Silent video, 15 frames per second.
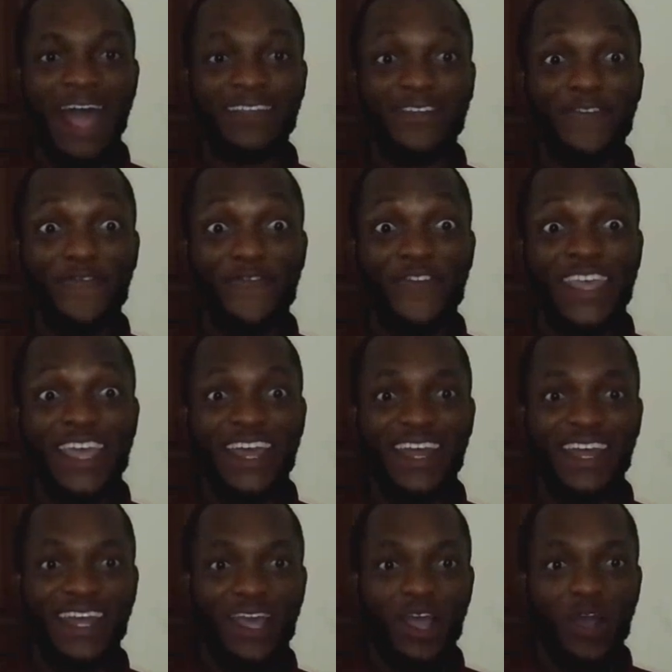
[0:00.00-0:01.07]
as
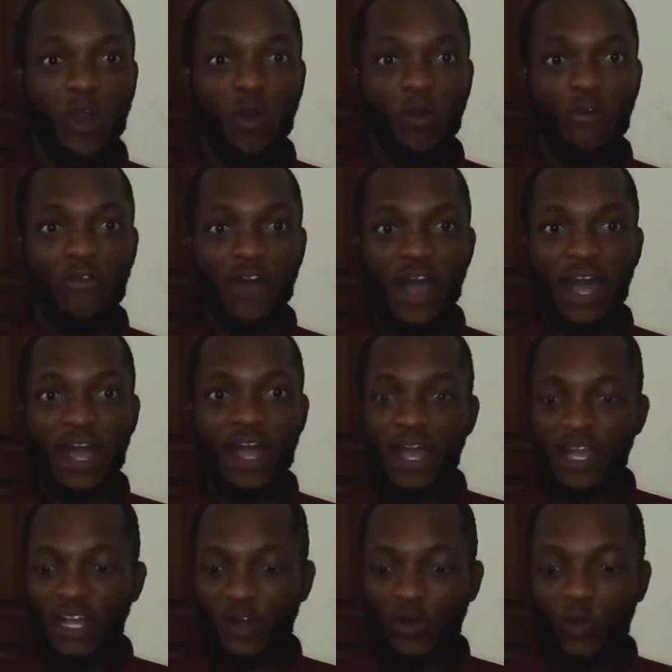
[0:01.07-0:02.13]
fear over
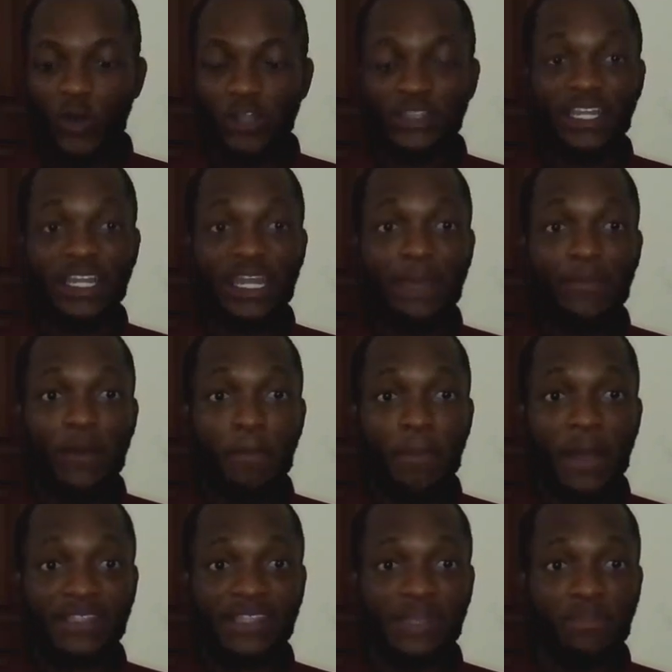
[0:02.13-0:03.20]
what the Labour
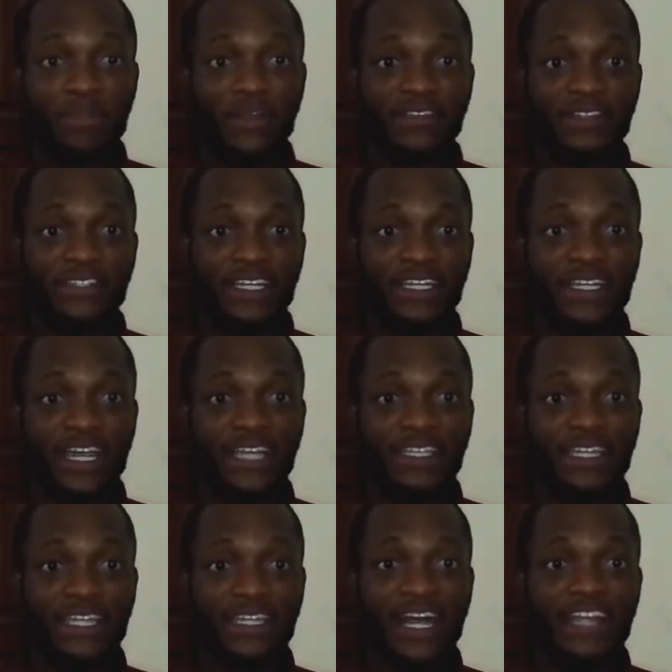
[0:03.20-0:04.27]
Party presidential
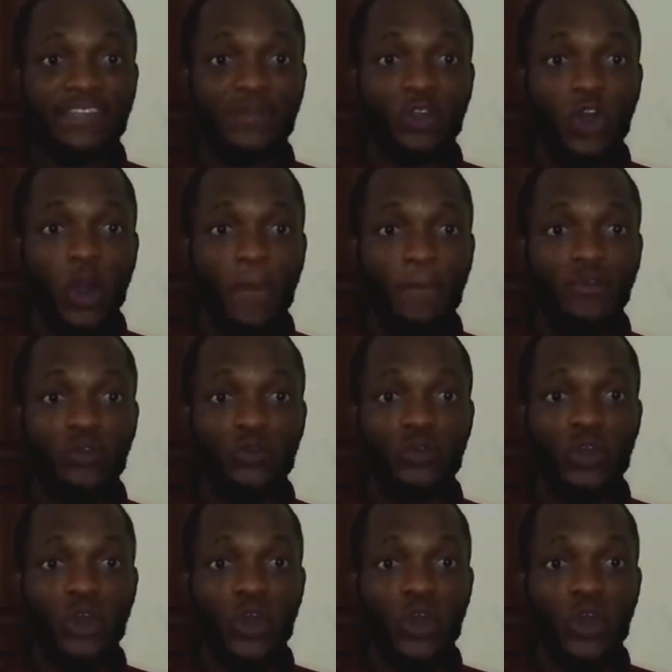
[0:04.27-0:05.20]
candidate has been up to.